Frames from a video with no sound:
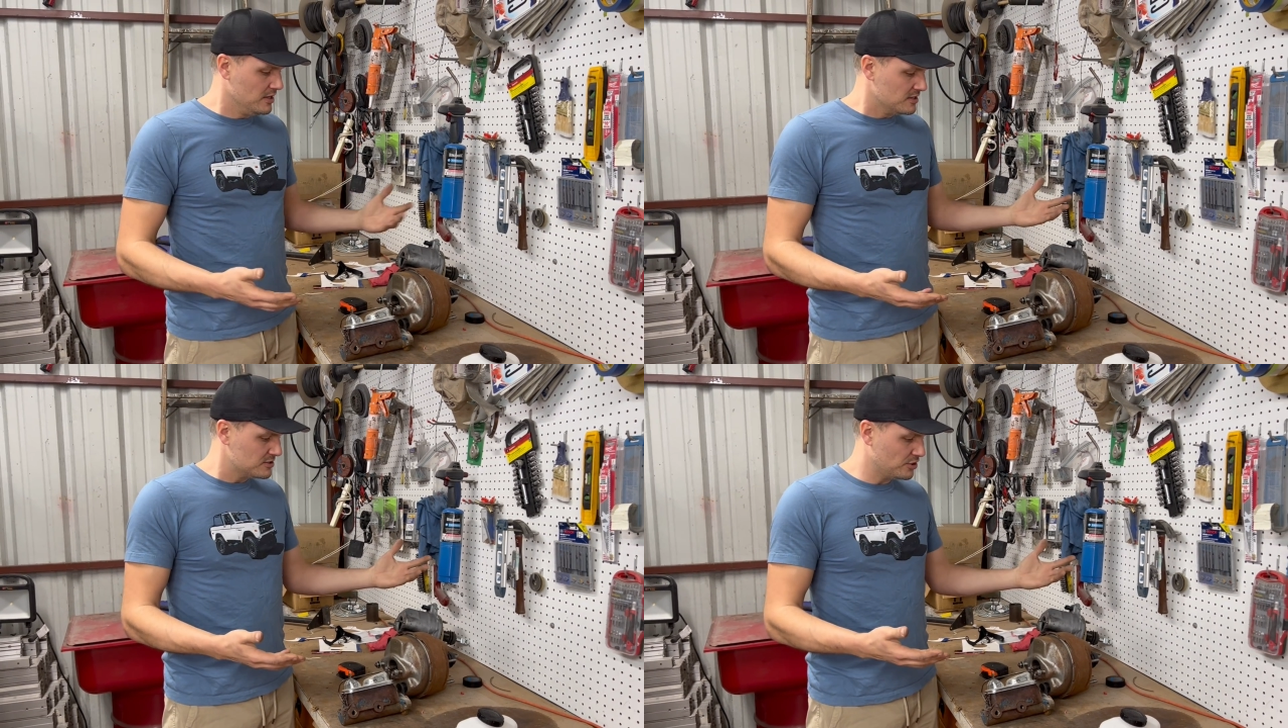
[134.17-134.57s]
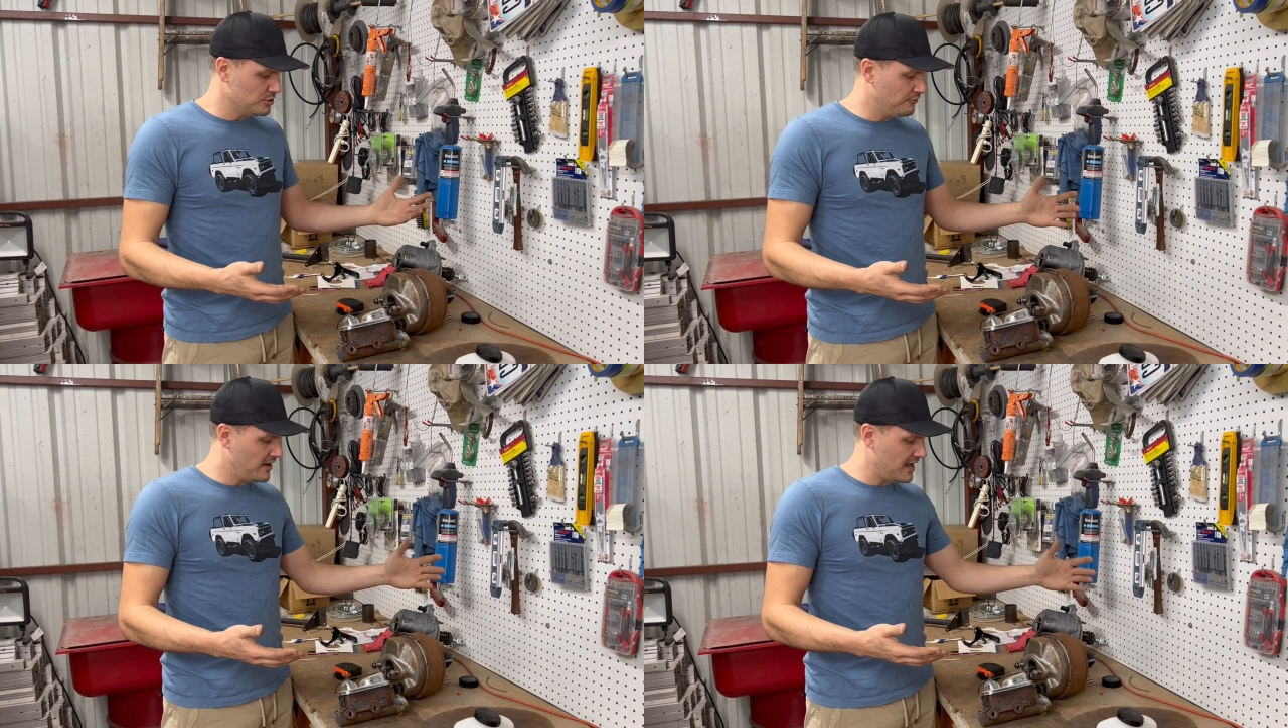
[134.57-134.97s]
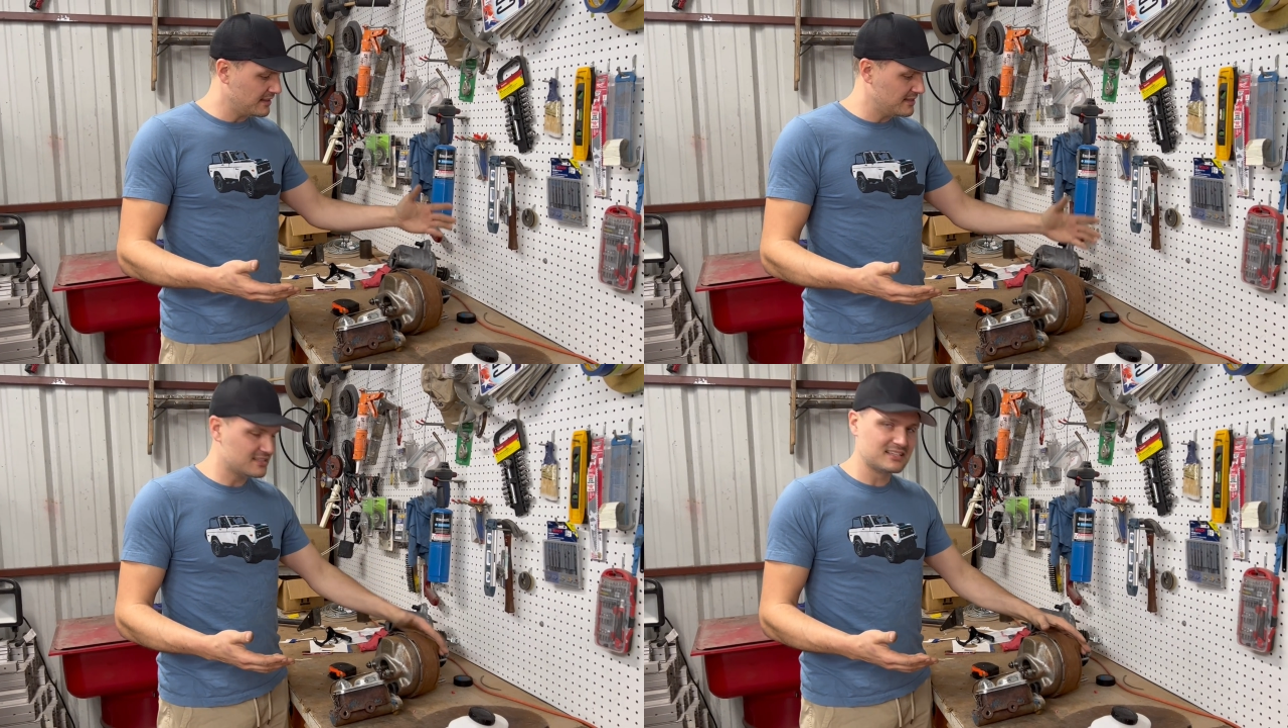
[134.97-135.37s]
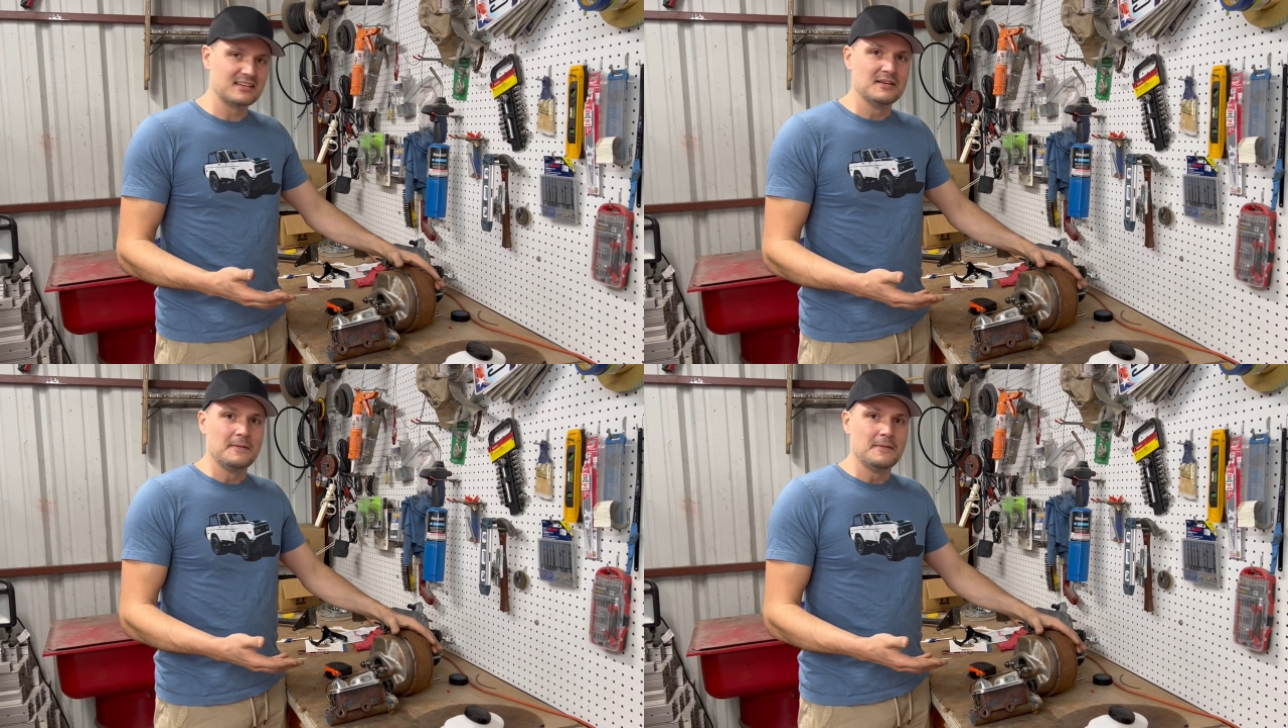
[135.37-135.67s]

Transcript: So you've got this